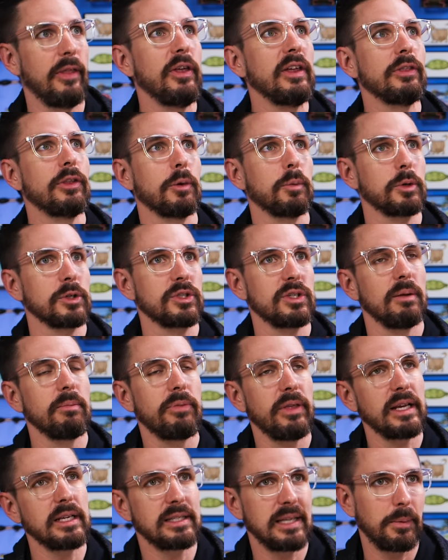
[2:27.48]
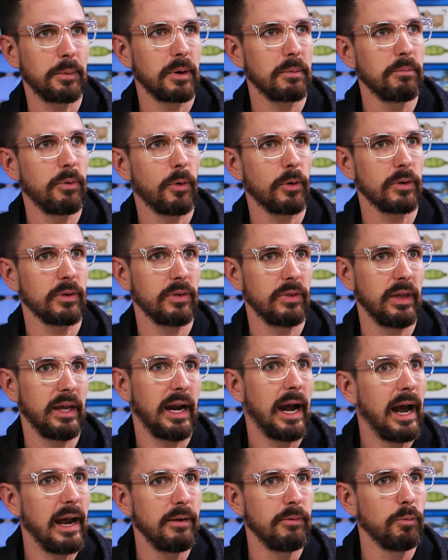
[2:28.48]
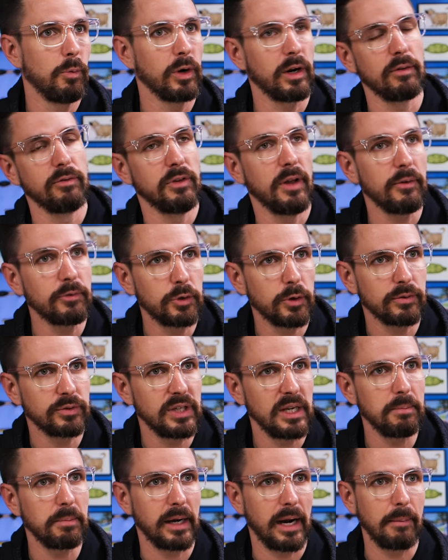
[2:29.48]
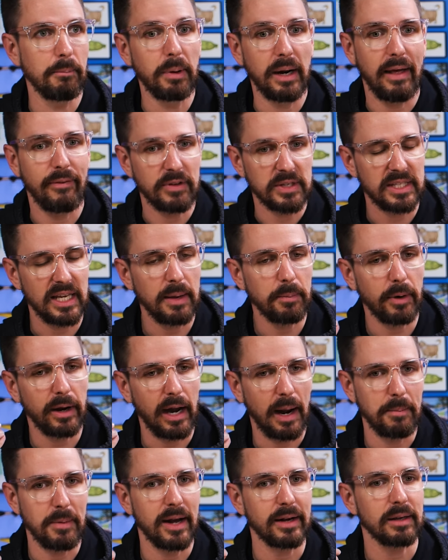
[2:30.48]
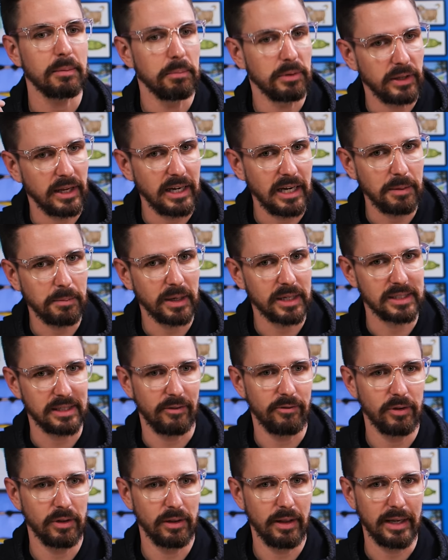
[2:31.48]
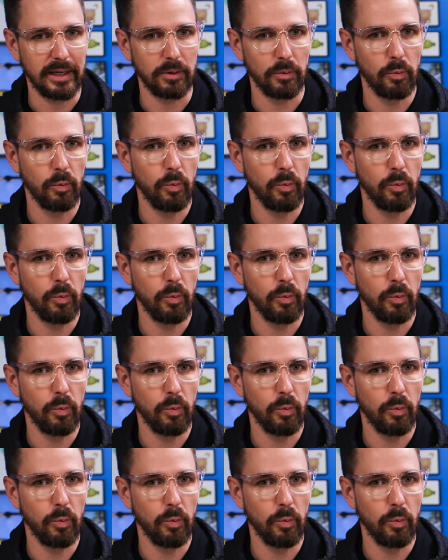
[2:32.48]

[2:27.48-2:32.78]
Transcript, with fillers: I think there were some things that were important that I would have loved to have seen, but but at the same rate, I'm not complaining because I feel like